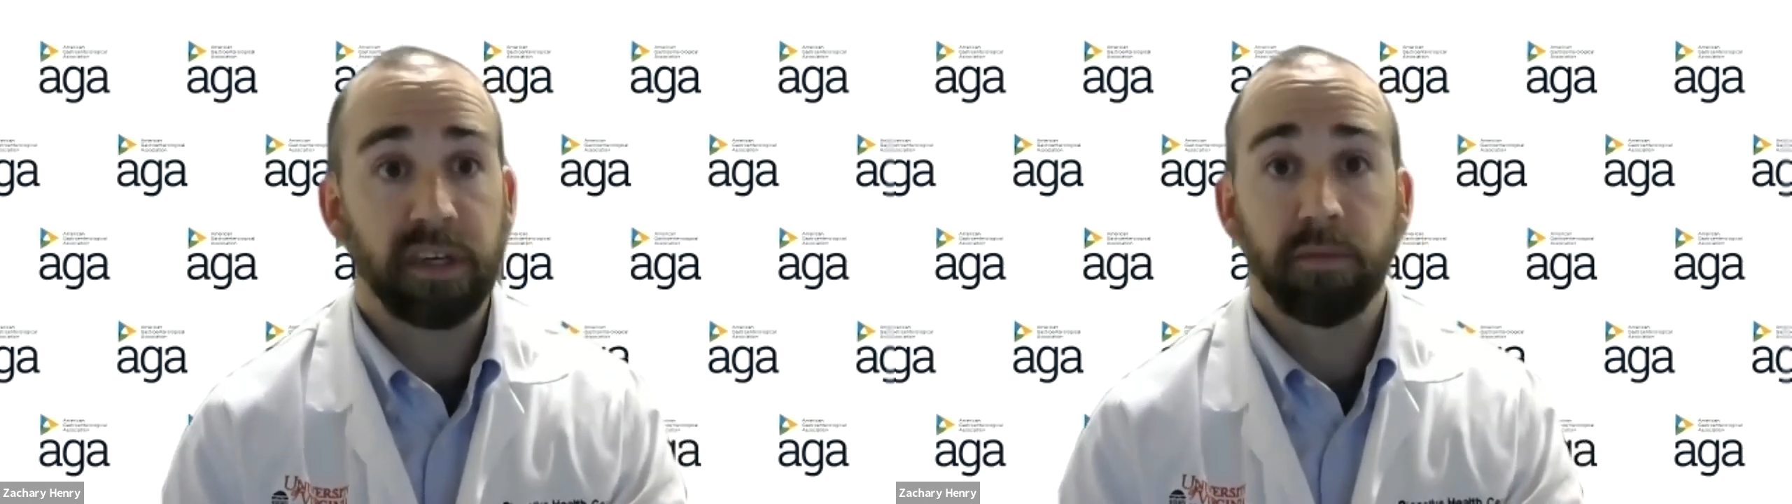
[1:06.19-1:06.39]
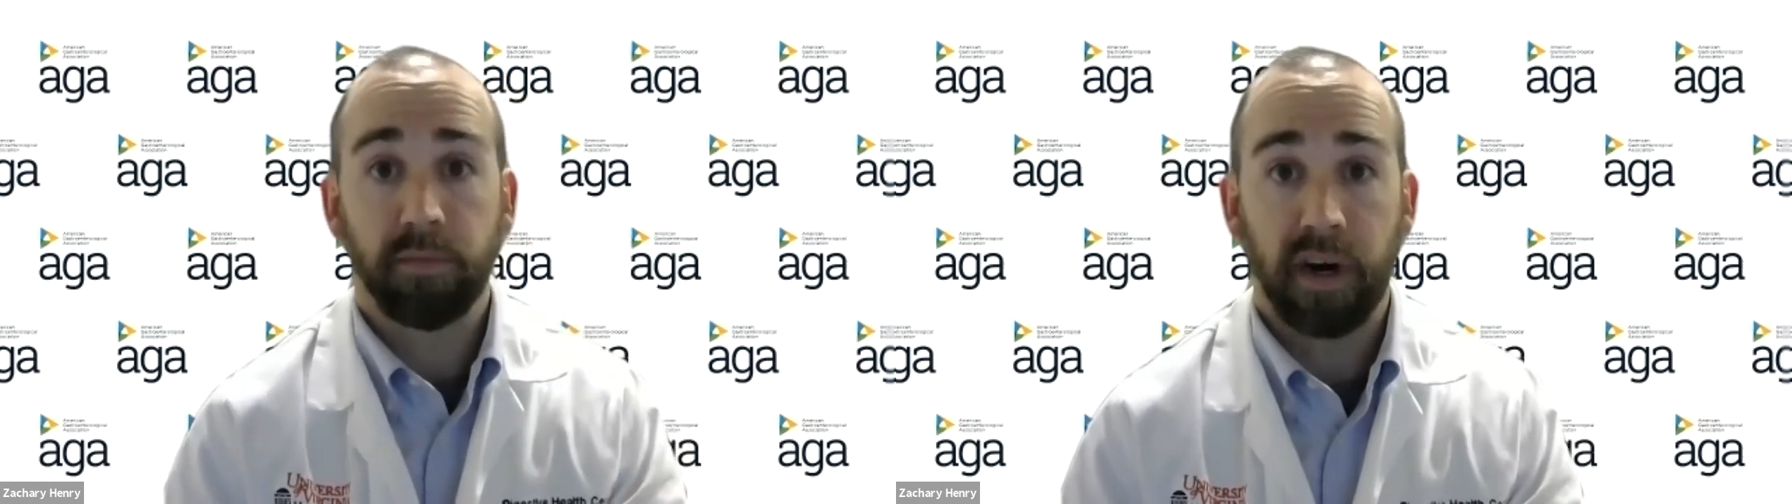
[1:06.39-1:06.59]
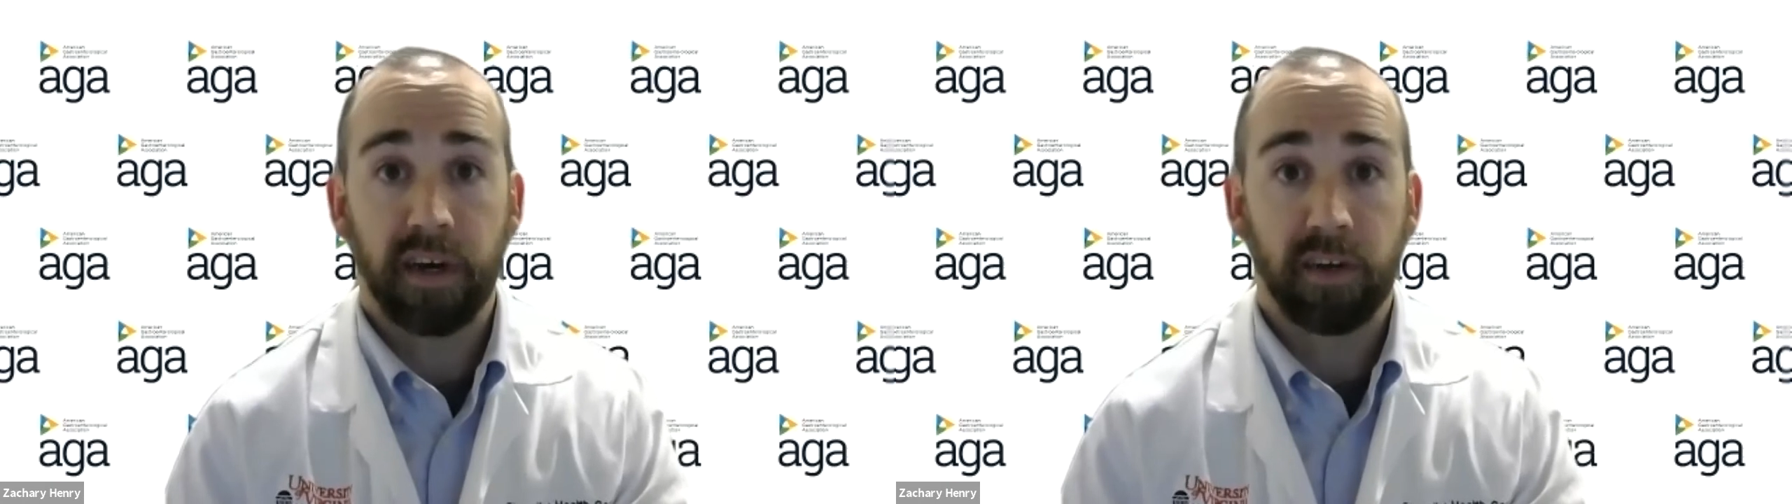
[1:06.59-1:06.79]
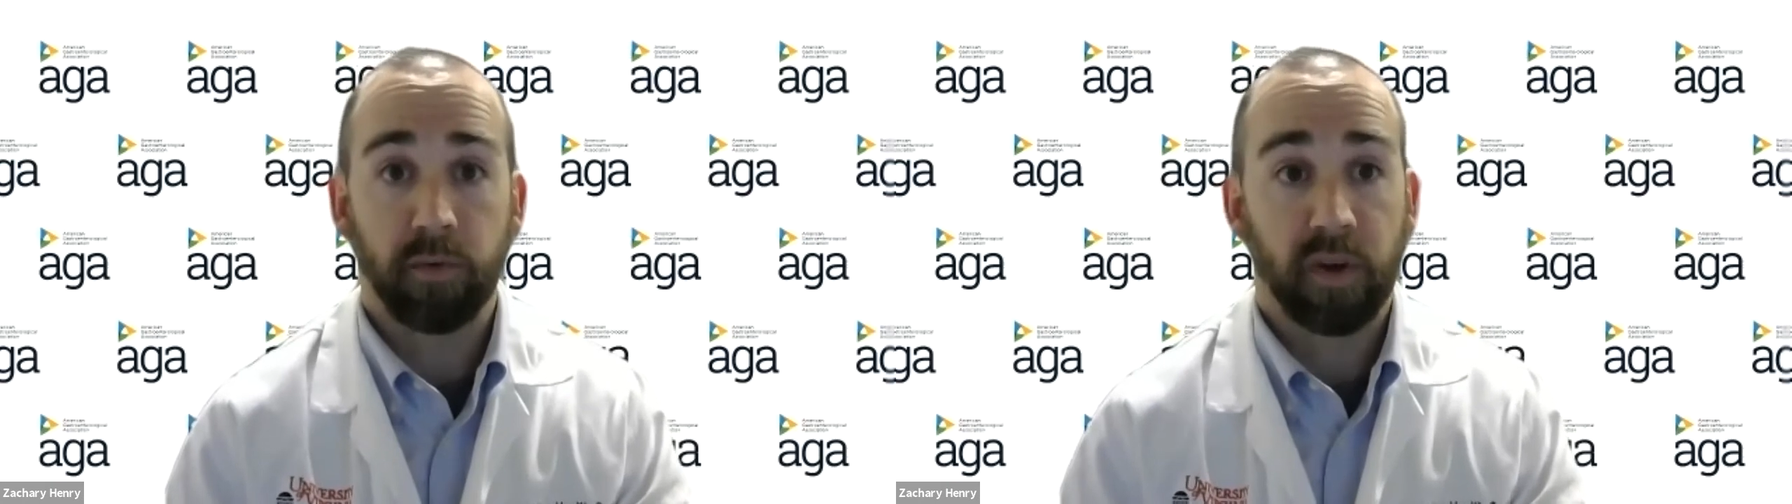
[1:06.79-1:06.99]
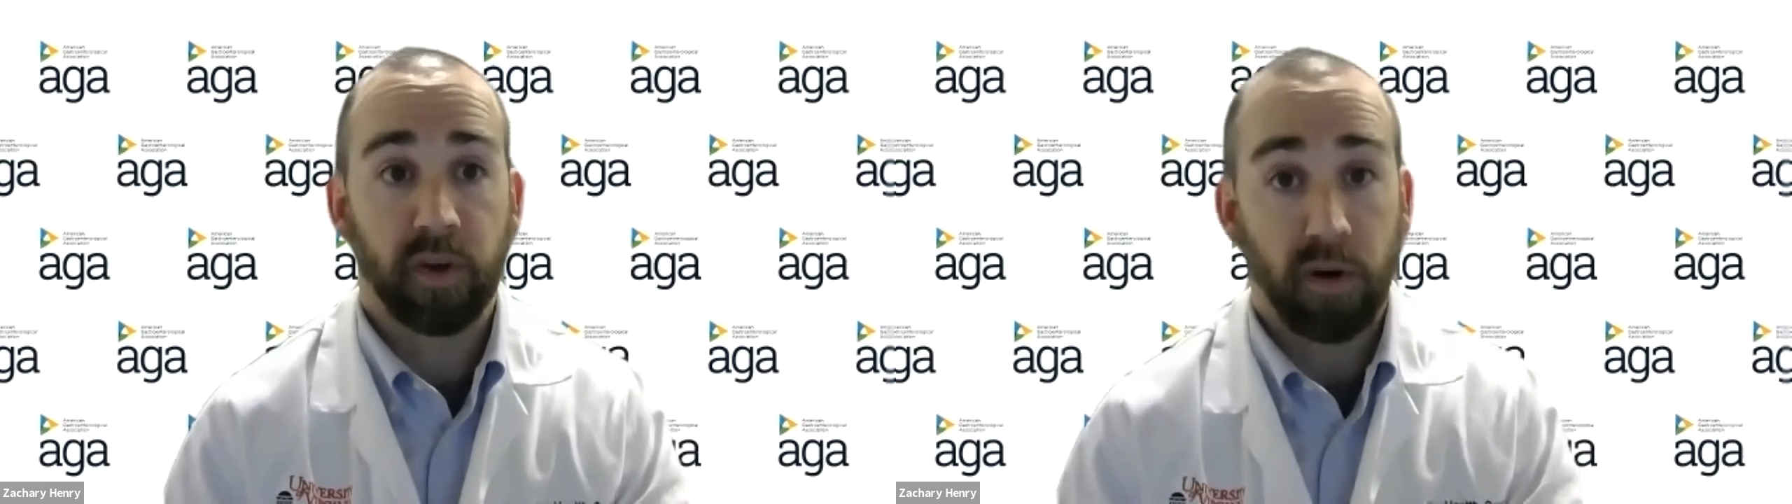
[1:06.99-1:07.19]
combined
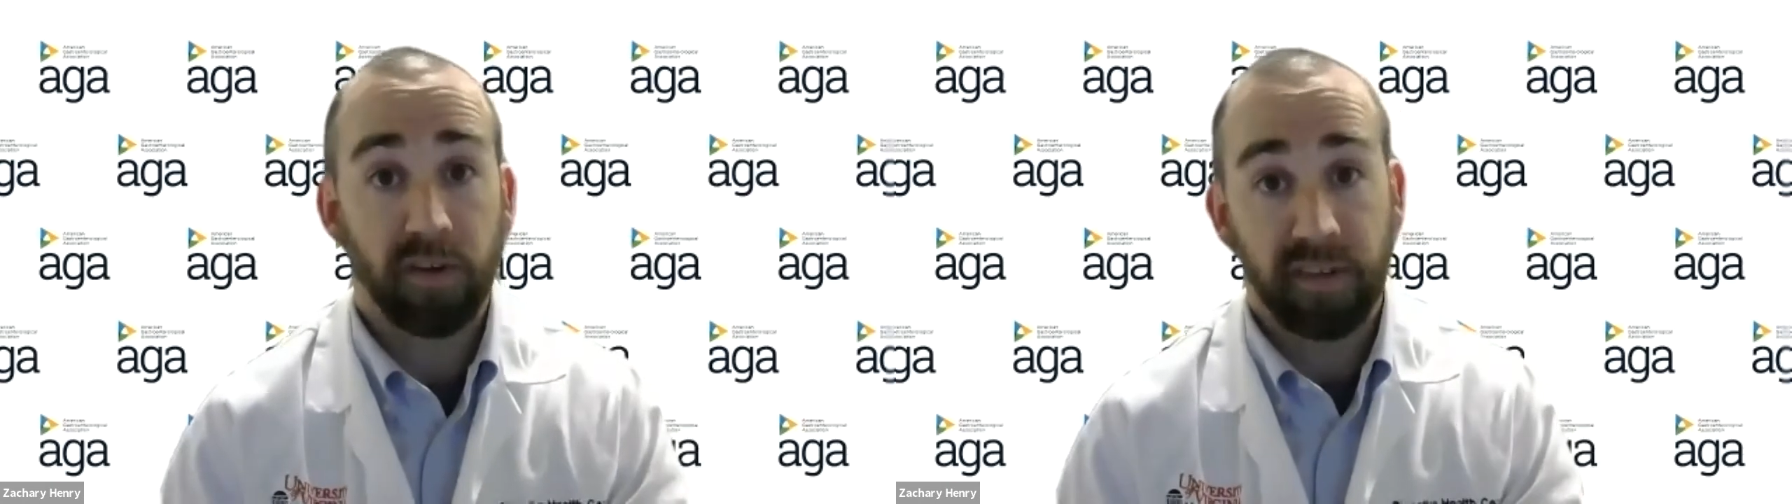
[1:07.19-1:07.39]
with cross